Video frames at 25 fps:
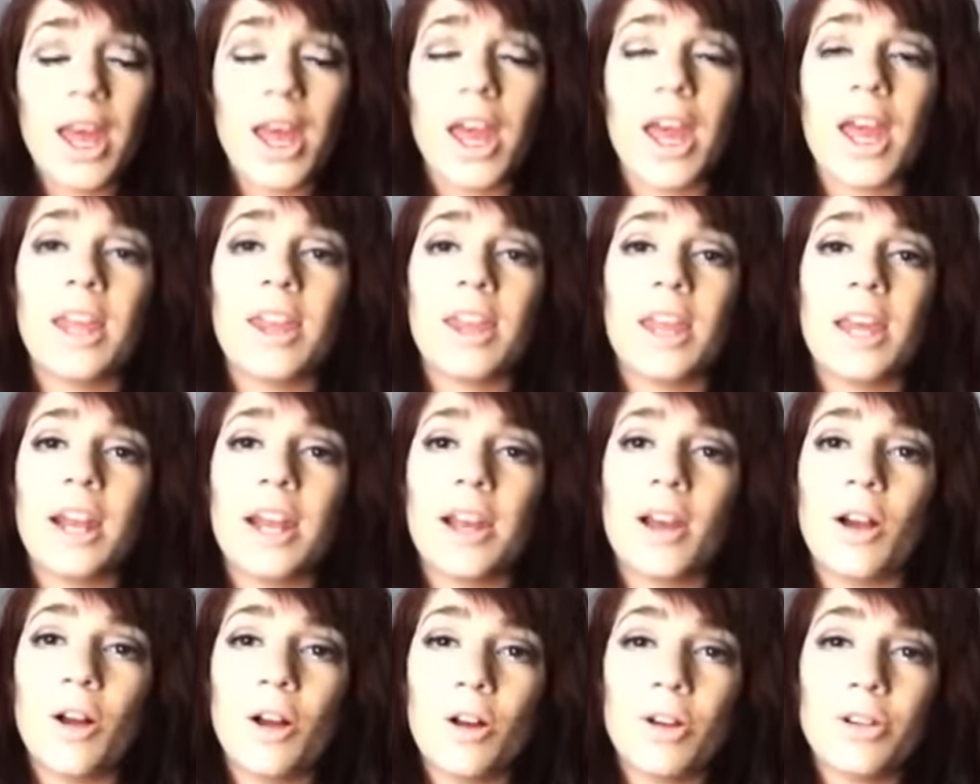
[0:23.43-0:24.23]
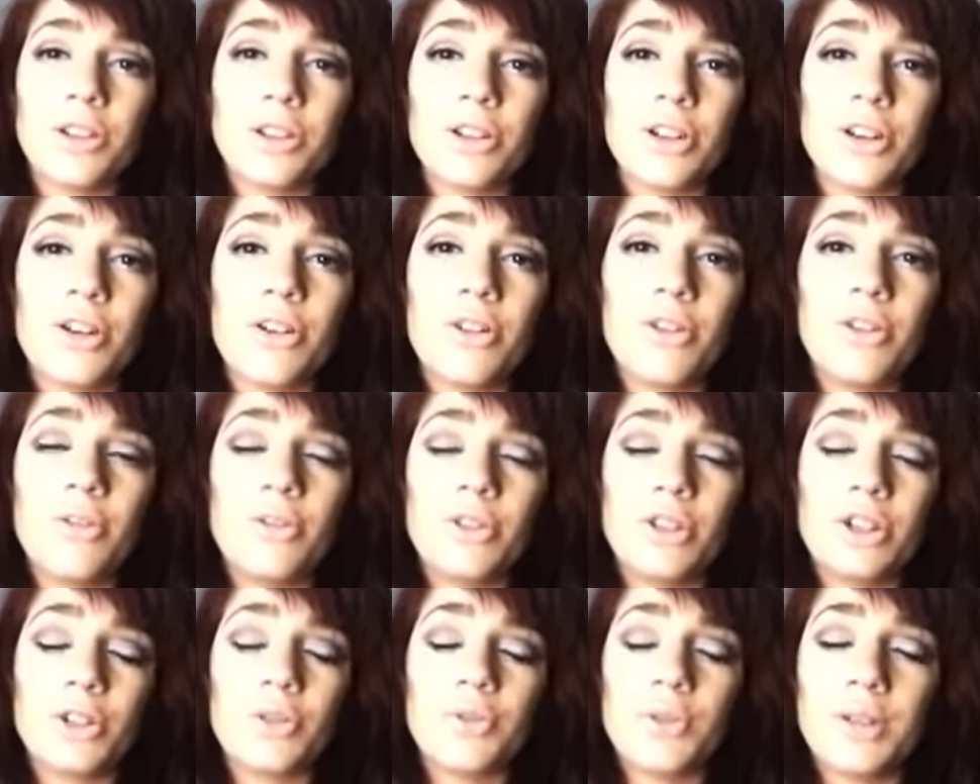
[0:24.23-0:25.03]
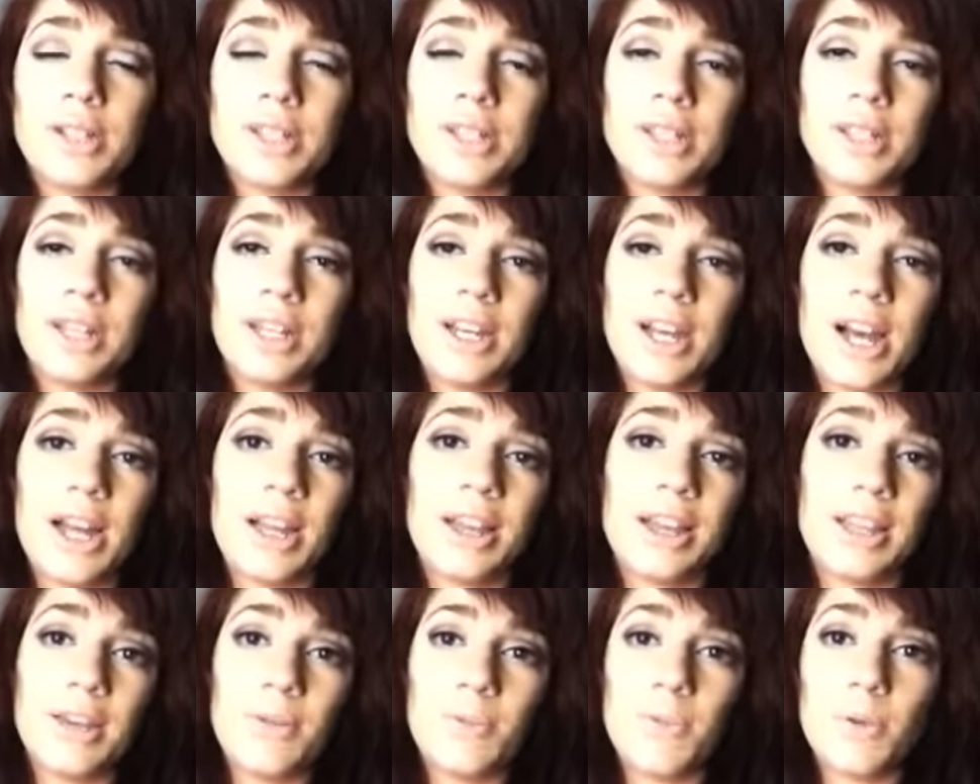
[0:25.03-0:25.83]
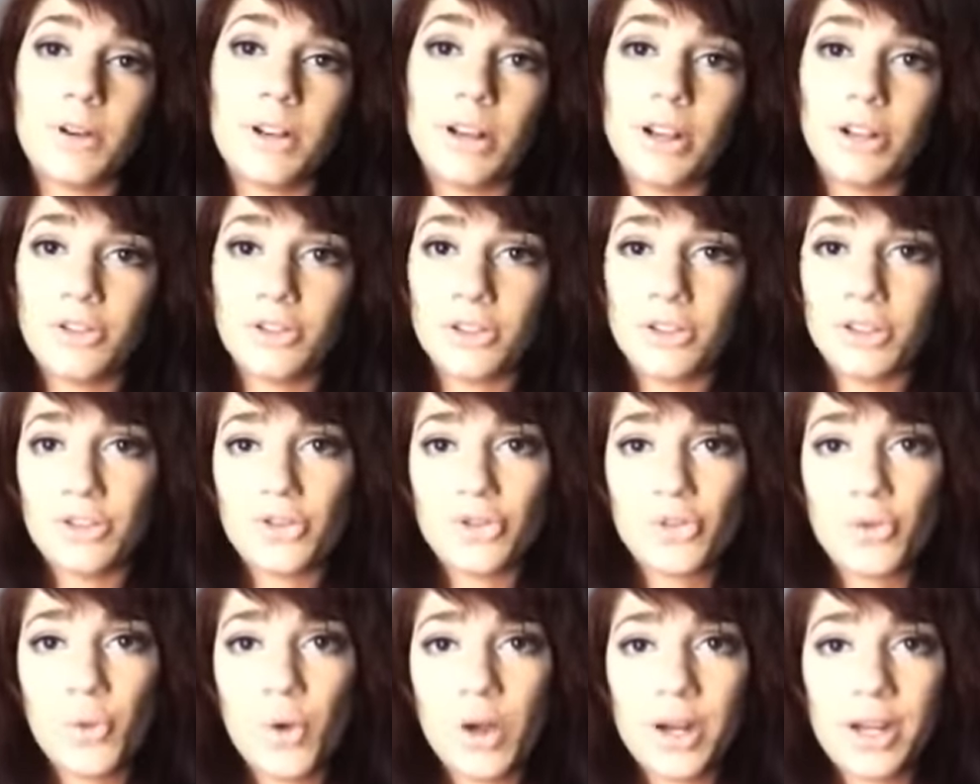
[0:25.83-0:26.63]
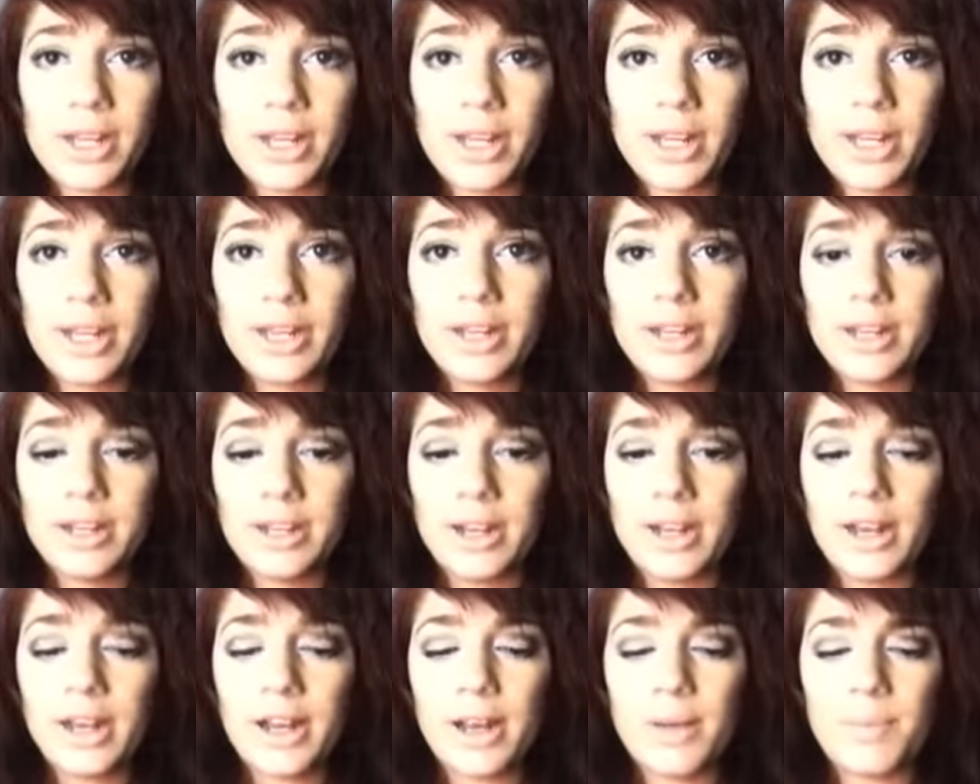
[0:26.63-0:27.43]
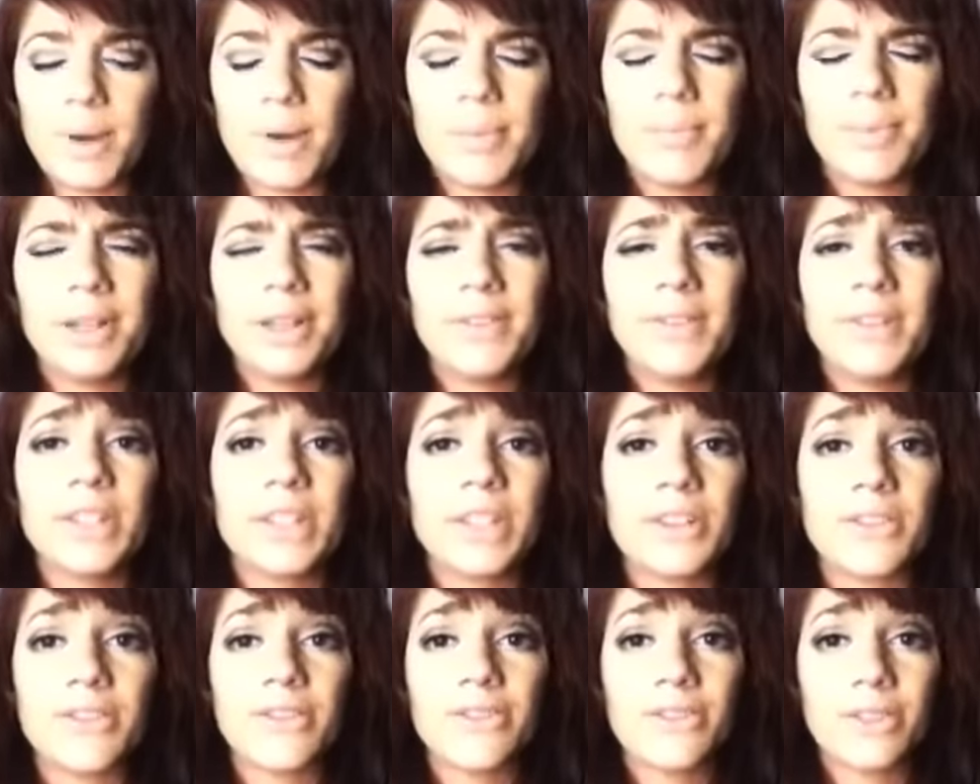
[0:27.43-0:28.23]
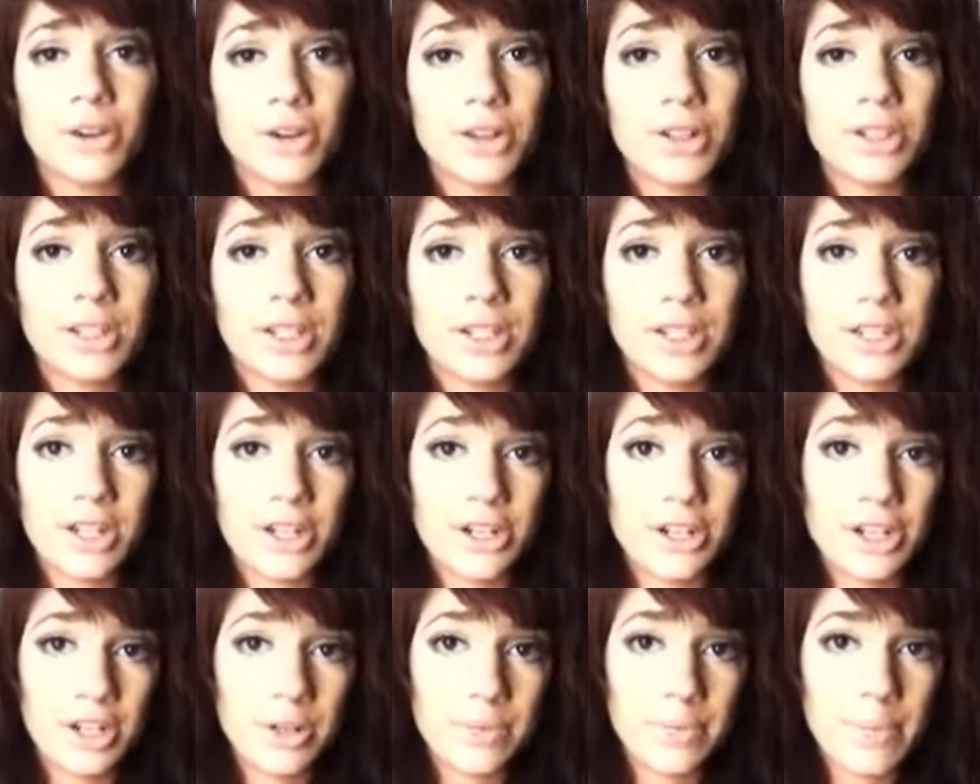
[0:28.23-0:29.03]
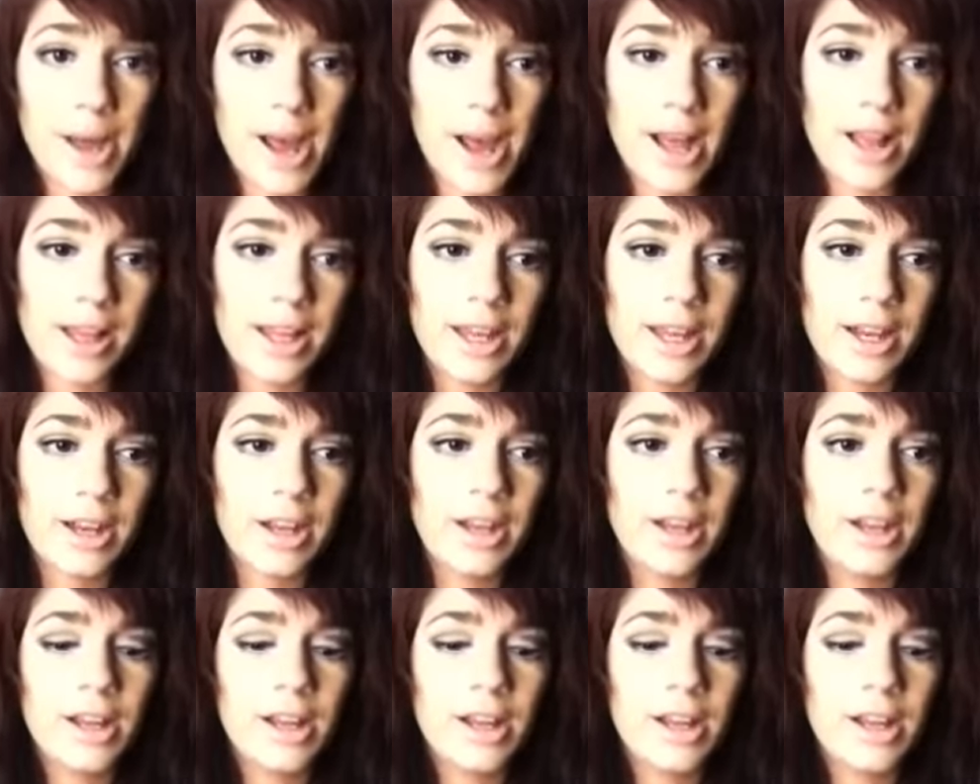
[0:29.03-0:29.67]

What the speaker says: And then I also just recently got the 120, I believe it's the first edition palette.